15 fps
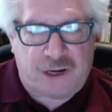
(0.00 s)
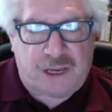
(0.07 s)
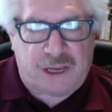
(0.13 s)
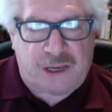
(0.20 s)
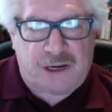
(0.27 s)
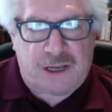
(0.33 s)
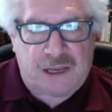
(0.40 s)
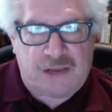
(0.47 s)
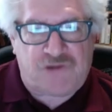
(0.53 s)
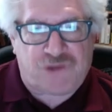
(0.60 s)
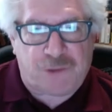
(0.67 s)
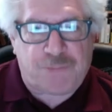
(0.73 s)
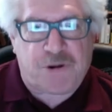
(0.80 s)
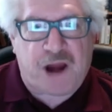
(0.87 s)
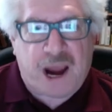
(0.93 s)
it is
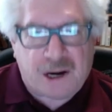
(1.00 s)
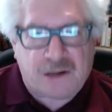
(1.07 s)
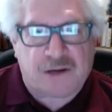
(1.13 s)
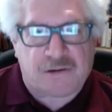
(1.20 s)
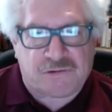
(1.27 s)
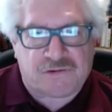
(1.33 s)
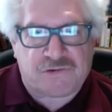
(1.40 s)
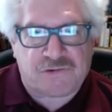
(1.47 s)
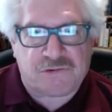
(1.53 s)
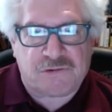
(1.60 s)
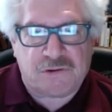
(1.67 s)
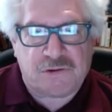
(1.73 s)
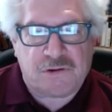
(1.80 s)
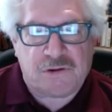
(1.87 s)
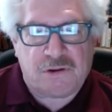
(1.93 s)
the practice
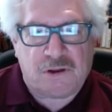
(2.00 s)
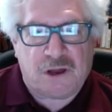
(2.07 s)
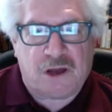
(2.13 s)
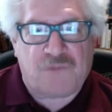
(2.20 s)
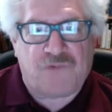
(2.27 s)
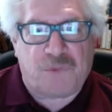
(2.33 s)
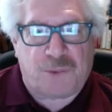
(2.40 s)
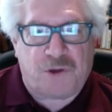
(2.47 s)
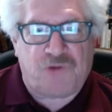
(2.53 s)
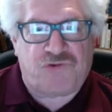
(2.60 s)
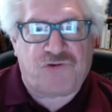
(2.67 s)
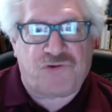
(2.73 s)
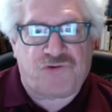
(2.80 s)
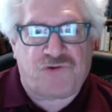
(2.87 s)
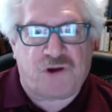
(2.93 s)
of the
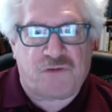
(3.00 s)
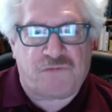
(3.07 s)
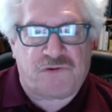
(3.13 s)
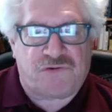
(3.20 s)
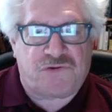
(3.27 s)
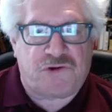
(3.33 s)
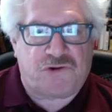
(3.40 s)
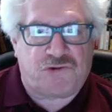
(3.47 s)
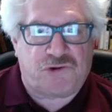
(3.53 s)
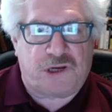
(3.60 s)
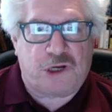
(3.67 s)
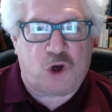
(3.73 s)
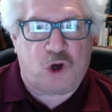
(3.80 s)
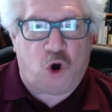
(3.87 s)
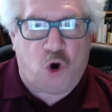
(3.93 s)
Postal Service to
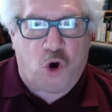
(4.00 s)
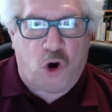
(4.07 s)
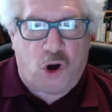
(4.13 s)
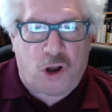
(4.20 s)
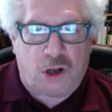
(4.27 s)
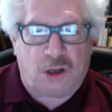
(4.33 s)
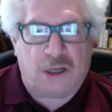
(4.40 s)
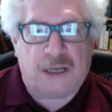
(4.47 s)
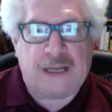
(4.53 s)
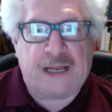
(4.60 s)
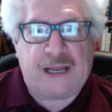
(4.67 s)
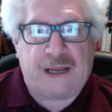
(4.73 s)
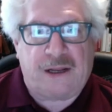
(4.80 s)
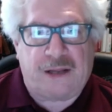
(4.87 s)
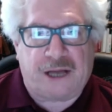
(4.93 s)
treat all
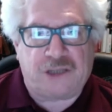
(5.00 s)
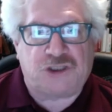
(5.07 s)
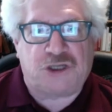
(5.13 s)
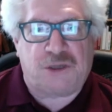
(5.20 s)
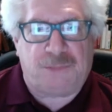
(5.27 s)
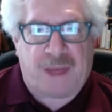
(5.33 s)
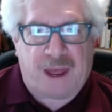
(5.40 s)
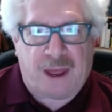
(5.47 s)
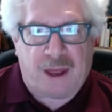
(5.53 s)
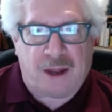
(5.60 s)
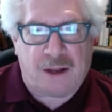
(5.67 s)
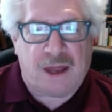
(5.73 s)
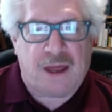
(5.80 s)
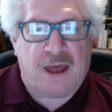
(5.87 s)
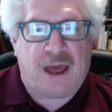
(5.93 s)
election
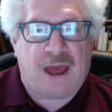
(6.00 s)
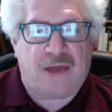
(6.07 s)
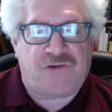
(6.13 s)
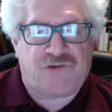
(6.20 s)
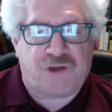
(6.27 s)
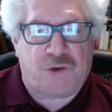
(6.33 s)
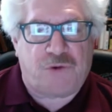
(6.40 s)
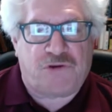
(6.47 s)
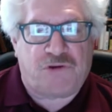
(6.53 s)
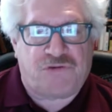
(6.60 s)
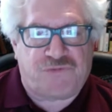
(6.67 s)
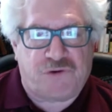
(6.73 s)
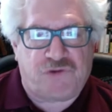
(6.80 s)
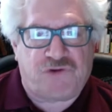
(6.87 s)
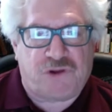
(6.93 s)
mail as though it's
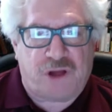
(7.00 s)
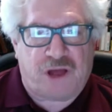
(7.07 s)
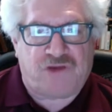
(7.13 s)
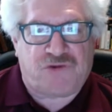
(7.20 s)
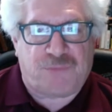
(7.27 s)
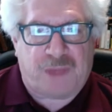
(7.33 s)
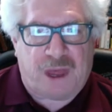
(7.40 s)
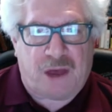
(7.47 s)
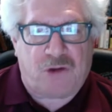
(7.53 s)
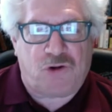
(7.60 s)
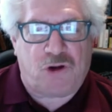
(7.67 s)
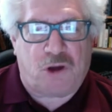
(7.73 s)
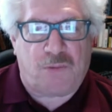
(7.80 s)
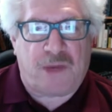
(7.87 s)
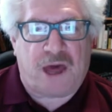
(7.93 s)
that first class mail,
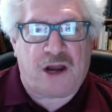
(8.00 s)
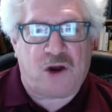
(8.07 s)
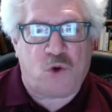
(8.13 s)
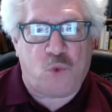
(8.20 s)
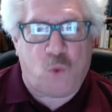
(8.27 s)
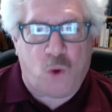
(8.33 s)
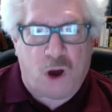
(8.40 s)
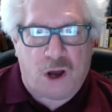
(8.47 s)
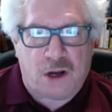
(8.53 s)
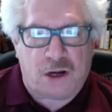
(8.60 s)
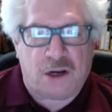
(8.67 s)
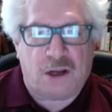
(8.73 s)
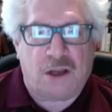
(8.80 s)
no matter what,